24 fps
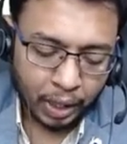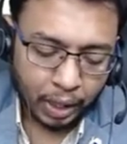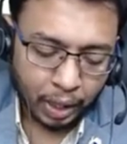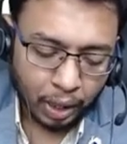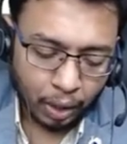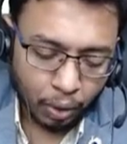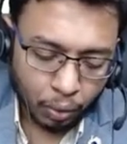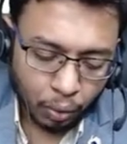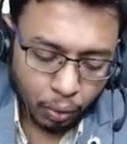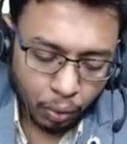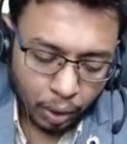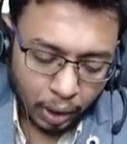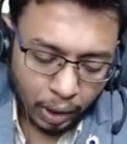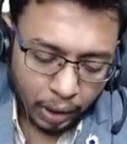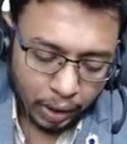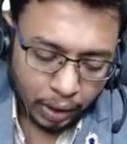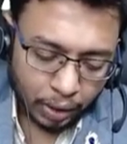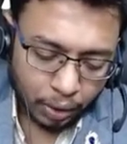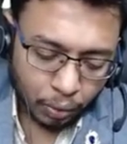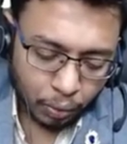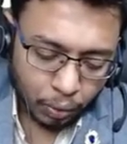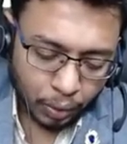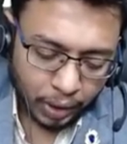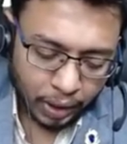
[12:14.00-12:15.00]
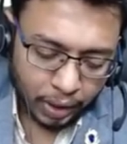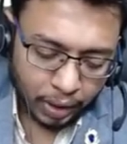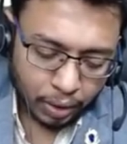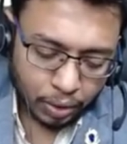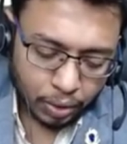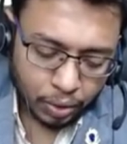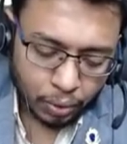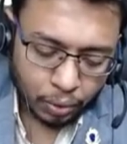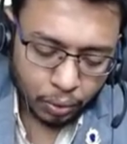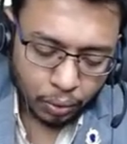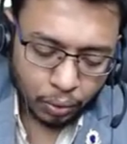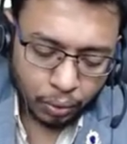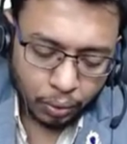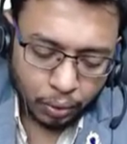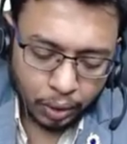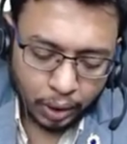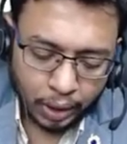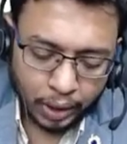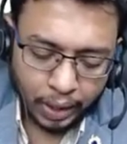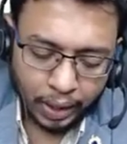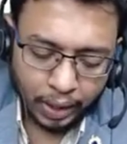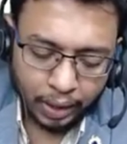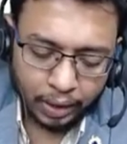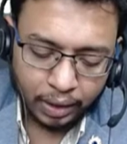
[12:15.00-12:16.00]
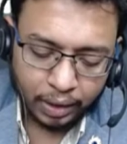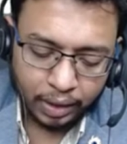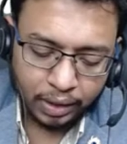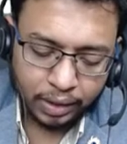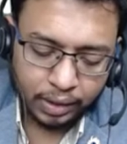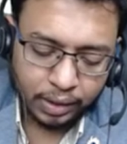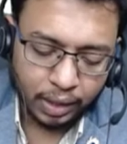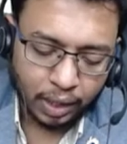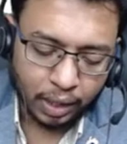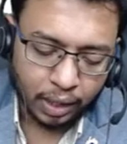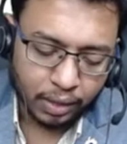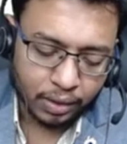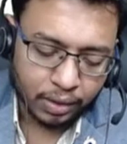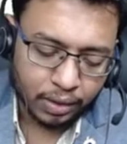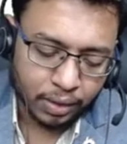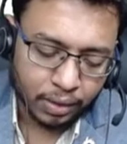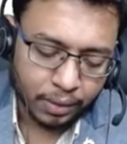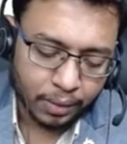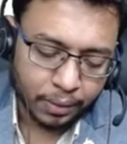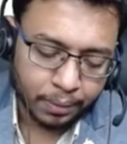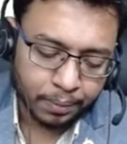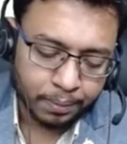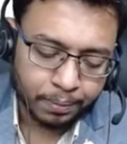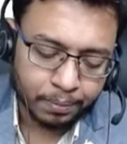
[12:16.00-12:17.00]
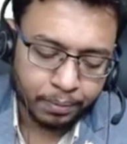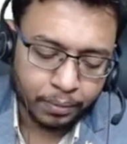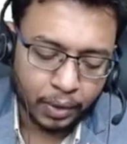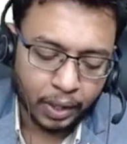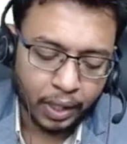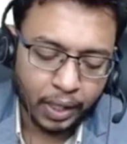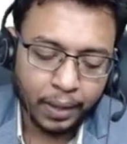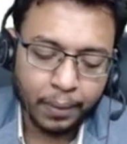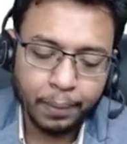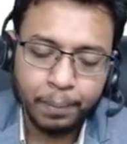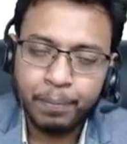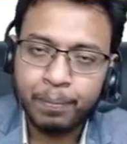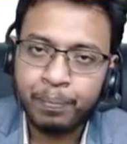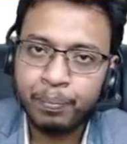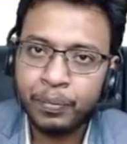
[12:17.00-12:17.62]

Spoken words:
Now you need to get this answer, right?